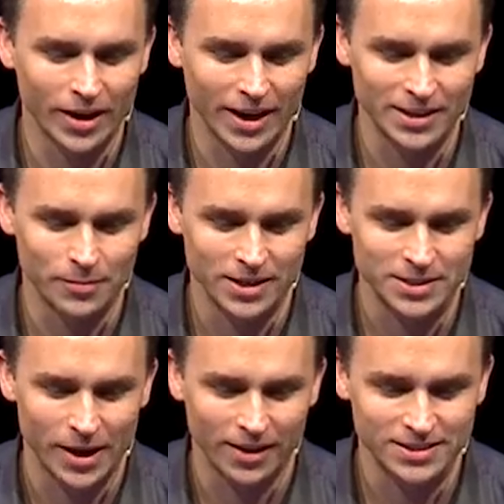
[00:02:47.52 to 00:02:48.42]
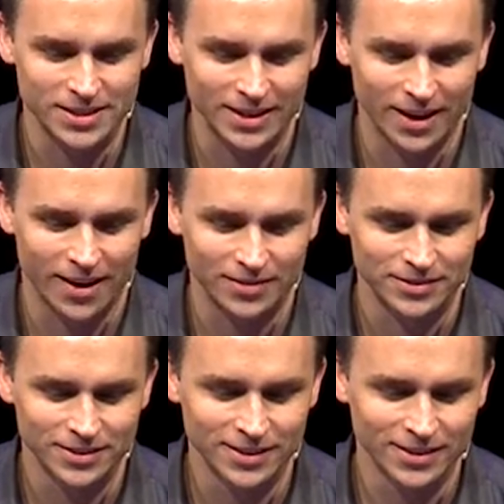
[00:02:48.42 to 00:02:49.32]
wait, I didn't want tomato. Let's take that off.
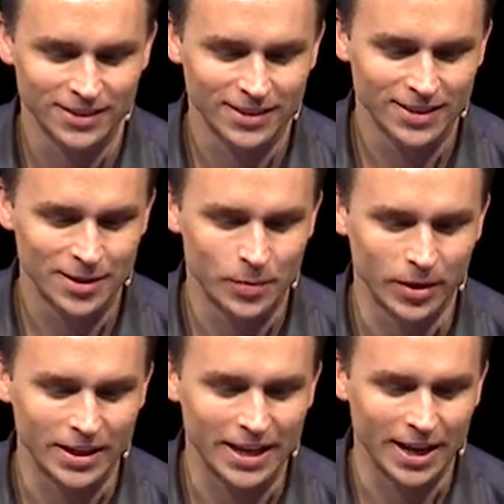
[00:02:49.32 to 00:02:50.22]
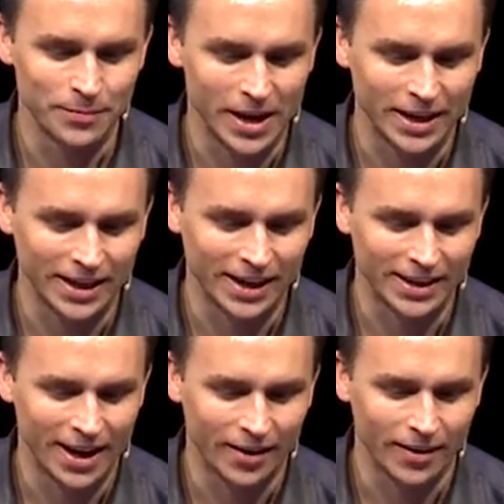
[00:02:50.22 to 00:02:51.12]
But again, making it
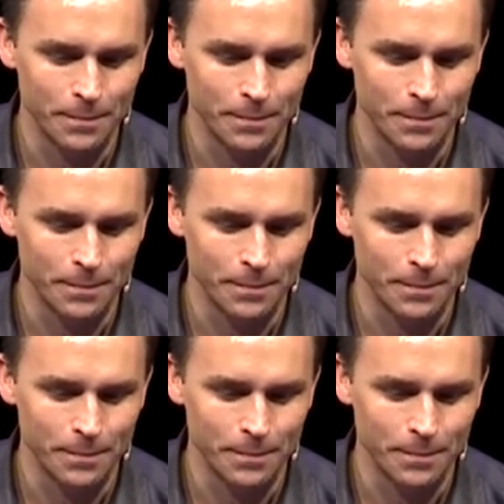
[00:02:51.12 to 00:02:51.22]
down,